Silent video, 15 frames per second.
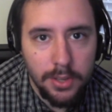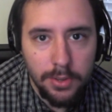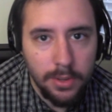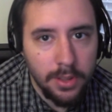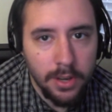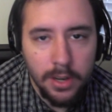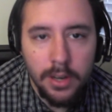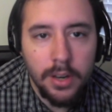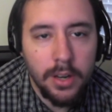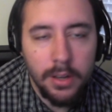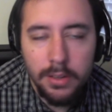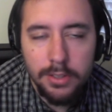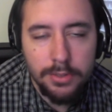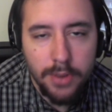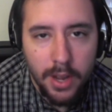They do their
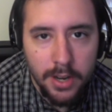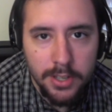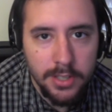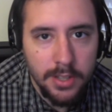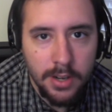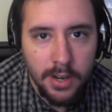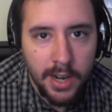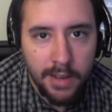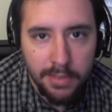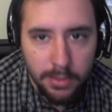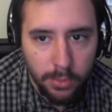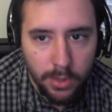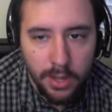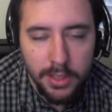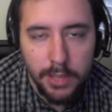strategies that are
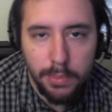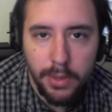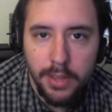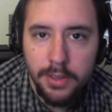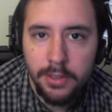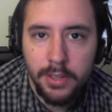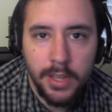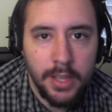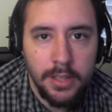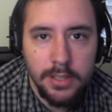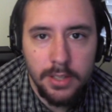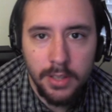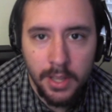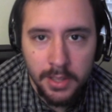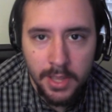off the wall. They play their
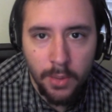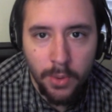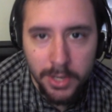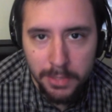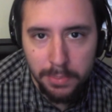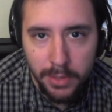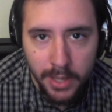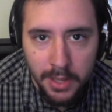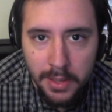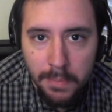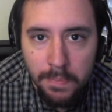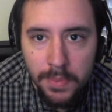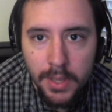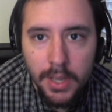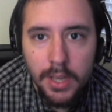lanes like they want to play
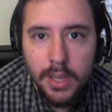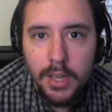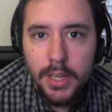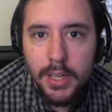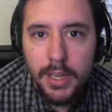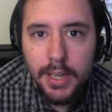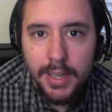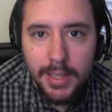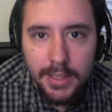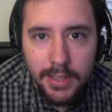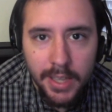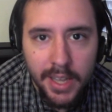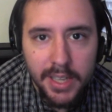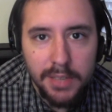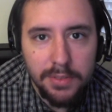them. A
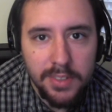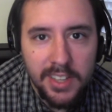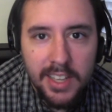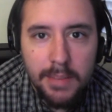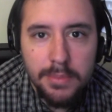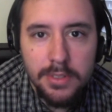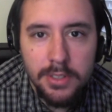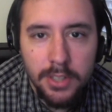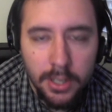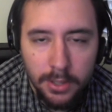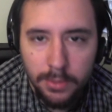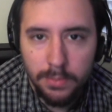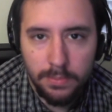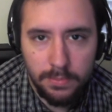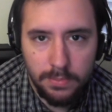lot of teams
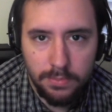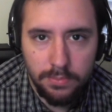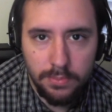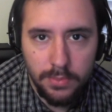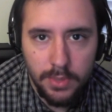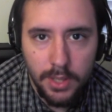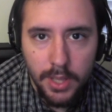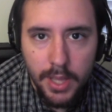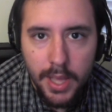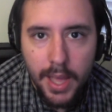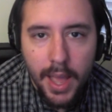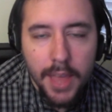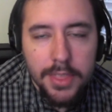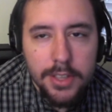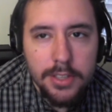don't.
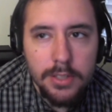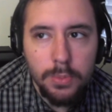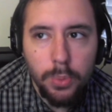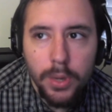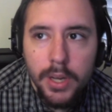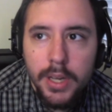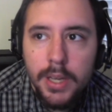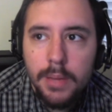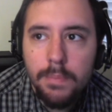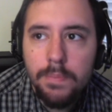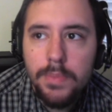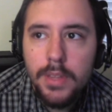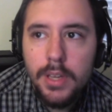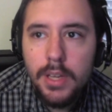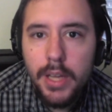And this is why
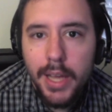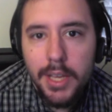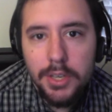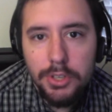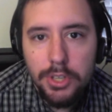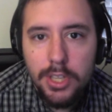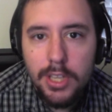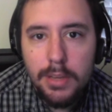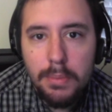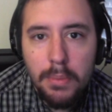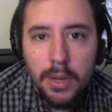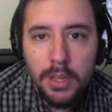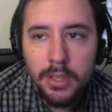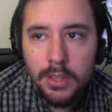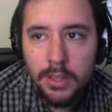a
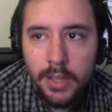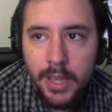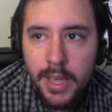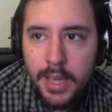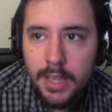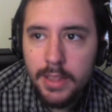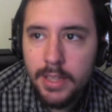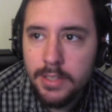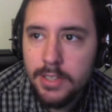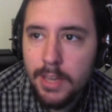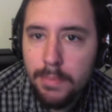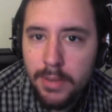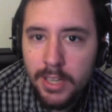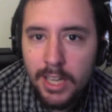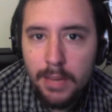team like
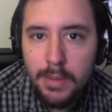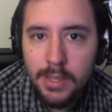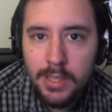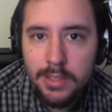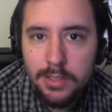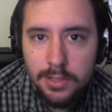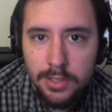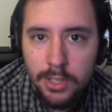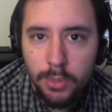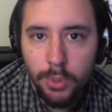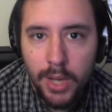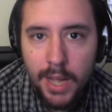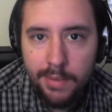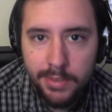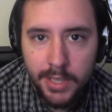that's up and coming, that's new,
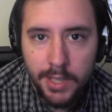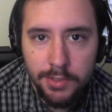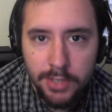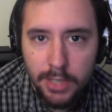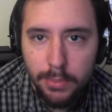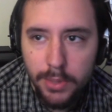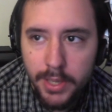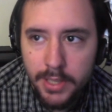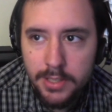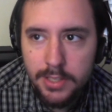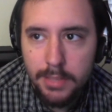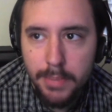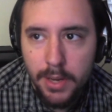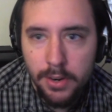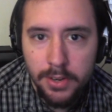will have a lot of trouble
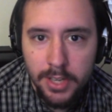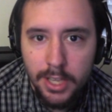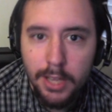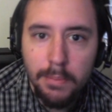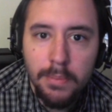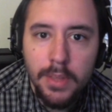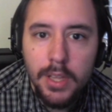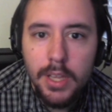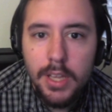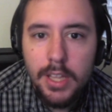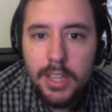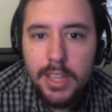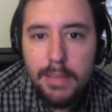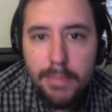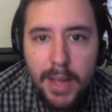against a better team.
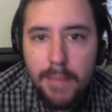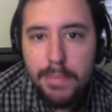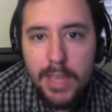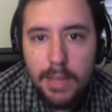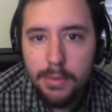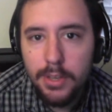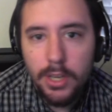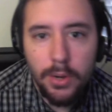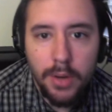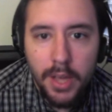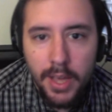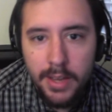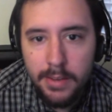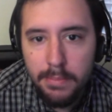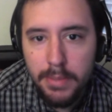They might be able to go
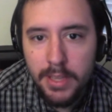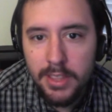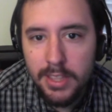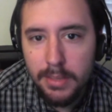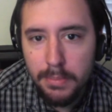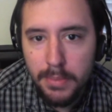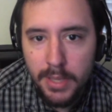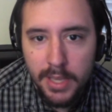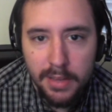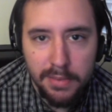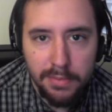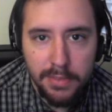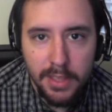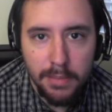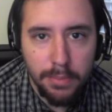ahead and beat them
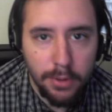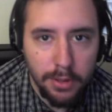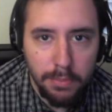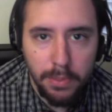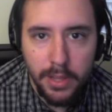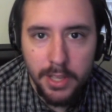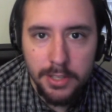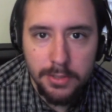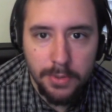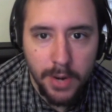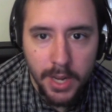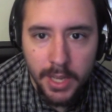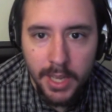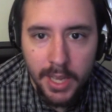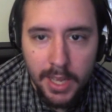if they both play a
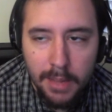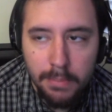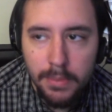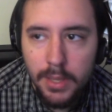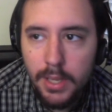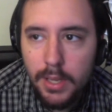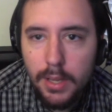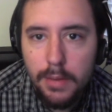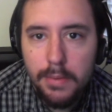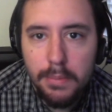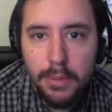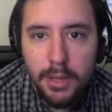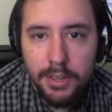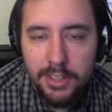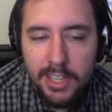straight game,
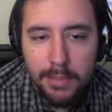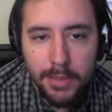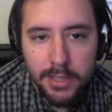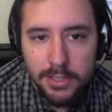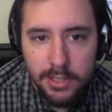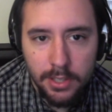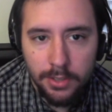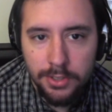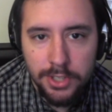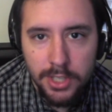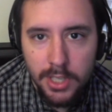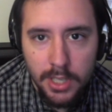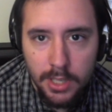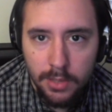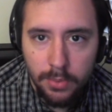but a team like
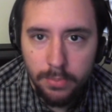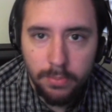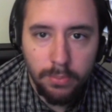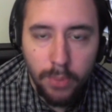CLG